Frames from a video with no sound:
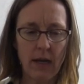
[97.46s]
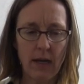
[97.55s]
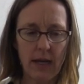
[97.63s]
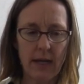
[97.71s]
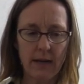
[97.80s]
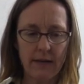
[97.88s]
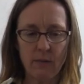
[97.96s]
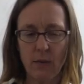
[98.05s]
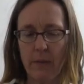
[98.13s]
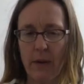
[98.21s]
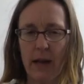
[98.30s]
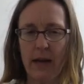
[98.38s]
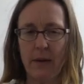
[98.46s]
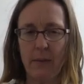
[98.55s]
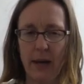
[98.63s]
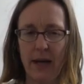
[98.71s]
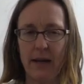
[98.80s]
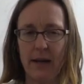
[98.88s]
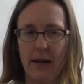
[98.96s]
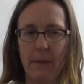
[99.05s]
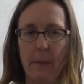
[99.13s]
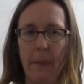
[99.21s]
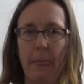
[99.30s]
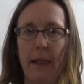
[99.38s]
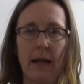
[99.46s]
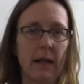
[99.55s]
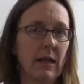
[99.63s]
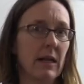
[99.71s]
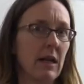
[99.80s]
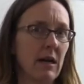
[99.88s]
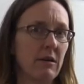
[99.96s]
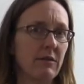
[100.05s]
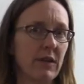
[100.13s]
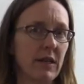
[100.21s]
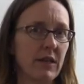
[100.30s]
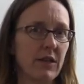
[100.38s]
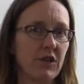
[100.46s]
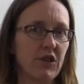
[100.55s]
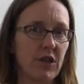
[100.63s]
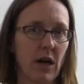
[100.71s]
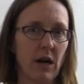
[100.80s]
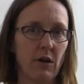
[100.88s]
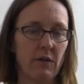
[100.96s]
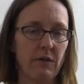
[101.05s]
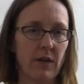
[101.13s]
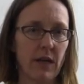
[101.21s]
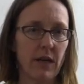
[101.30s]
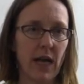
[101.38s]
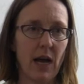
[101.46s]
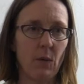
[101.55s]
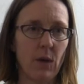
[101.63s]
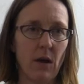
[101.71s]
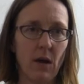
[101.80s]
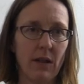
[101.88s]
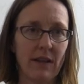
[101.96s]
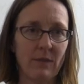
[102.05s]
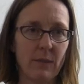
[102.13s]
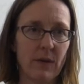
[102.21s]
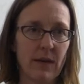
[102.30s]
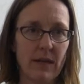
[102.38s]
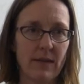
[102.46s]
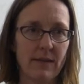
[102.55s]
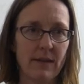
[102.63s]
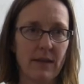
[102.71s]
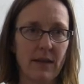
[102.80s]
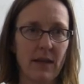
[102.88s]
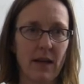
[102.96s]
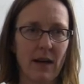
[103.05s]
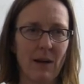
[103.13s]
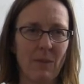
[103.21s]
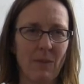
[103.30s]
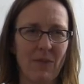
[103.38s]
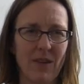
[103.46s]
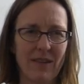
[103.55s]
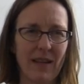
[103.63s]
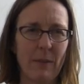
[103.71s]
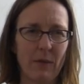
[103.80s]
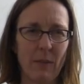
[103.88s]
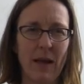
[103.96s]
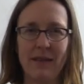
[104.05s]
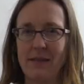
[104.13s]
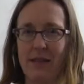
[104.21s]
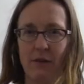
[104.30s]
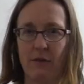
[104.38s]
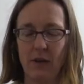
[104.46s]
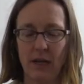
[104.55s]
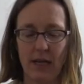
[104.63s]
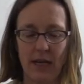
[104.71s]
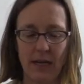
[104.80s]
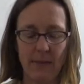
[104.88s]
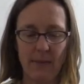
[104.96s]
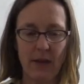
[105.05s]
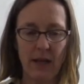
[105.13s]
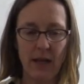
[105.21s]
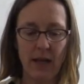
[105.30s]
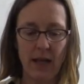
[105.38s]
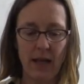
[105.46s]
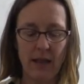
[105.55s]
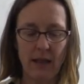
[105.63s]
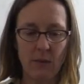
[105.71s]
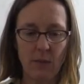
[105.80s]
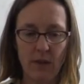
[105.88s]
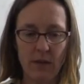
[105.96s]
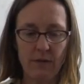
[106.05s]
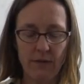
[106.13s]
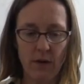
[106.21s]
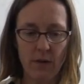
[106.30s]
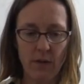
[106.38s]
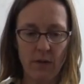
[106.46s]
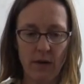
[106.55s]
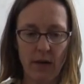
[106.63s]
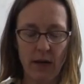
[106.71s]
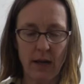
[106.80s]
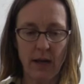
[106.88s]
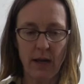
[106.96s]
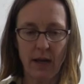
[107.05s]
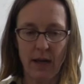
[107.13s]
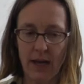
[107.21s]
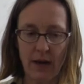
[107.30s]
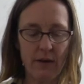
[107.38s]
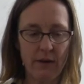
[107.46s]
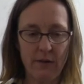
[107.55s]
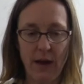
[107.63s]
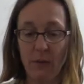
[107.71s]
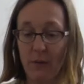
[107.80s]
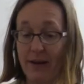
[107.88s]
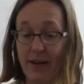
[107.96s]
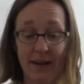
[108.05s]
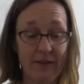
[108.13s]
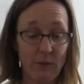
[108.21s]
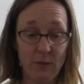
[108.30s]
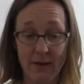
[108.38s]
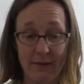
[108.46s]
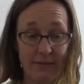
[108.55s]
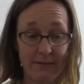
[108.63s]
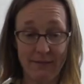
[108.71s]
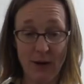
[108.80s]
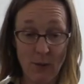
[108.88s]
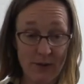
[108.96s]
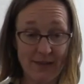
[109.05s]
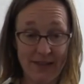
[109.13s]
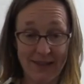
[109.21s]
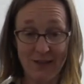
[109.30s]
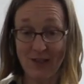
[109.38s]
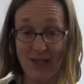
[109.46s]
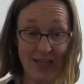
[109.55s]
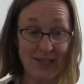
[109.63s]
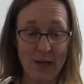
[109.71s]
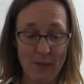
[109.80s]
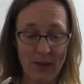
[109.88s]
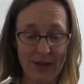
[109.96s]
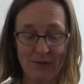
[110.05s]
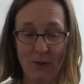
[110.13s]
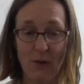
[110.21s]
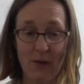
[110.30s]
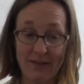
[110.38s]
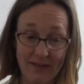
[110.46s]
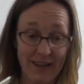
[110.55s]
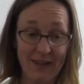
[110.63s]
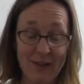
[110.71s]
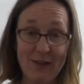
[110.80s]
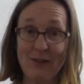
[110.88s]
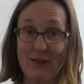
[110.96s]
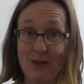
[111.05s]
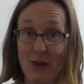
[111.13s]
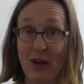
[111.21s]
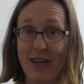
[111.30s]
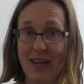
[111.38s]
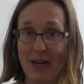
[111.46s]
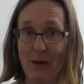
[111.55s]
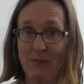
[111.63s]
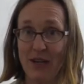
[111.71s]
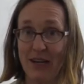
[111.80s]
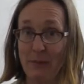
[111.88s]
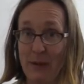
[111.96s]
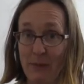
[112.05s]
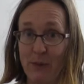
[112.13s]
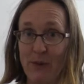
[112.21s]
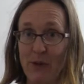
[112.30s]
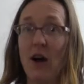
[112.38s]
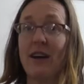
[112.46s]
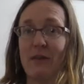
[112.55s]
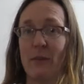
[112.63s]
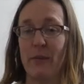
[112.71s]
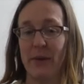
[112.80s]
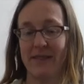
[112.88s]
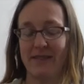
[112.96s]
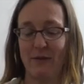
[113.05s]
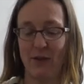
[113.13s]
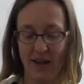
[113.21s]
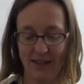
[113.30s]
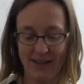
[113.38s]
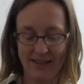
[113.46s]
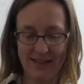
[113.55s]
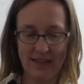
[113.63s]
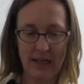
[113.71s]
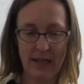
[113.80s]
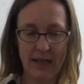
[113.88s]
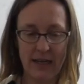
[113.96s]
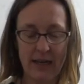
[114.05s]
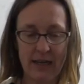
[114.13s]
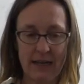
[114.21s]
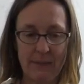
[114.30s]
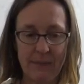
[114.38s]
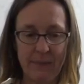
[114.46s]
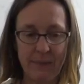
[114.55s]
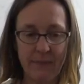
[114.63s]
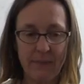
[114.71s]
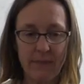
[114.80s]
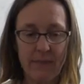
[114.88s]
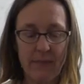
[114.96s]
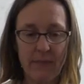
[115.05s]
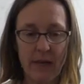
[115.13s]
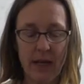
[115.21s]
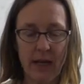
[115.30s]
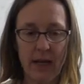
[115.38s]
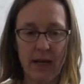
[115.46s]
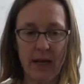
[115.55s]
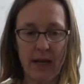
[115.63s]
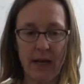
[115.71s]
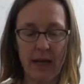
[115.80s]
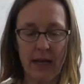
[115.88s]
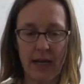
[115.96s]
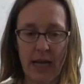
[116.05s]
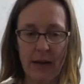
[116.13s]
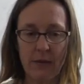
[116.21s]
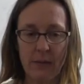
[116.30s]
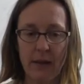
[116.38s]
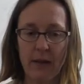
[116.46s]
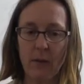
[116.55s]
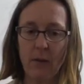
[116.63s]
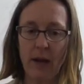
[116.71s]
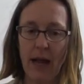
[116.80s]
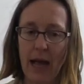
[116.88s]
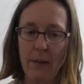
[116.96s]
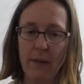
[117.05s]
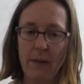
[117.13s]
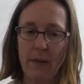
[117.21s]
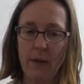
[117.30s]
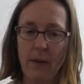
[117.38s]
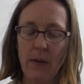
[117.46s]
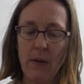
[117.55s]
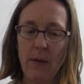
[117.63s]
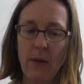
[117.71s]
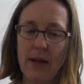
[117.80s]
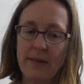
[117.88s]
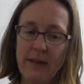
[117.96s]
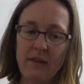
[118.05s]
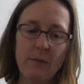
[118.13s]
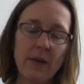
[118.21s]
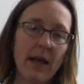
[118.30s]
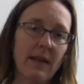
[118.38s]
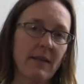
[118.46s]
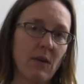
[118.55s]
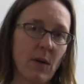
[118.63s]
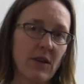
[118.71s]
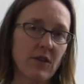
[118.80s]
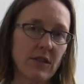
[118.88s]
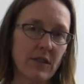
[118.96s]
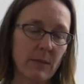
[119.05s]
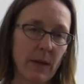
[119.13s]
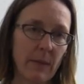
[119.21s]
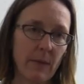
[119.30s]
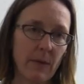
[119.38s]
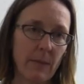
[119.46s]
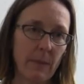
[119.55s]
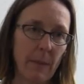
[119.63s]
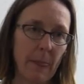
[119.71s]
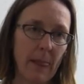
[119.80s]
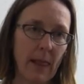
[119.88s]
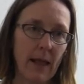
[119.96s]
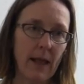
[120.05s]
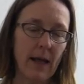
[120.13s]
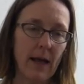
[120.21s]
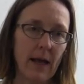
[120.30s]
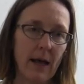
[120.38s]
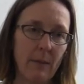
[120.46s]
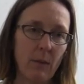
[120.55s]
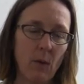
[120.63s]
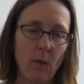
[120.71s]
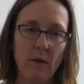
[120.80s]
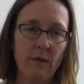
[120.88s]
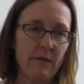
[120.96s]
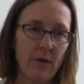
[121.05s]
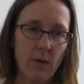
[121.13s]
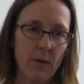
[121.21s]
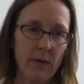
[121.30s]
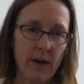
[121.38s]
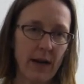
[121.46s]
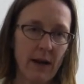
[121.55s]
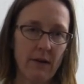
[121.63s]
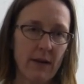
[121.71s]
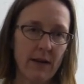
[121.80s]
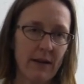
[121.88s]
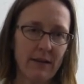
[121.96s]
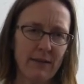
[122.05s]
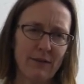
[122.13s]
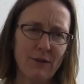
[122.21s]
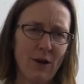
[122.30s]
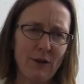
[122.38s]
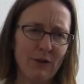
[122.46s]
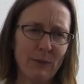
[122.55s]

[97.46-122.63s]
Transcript: it is we might embed love into the geography and how we all experience um, the same space differently. And with the phone, I carried around one day and everyone noticed it and said something. So it's like, this is a talking object. People will talk to me because I've got this. Um, and it came to me that what happened, instead of me asking questions to people, um, or the phone carrying songs or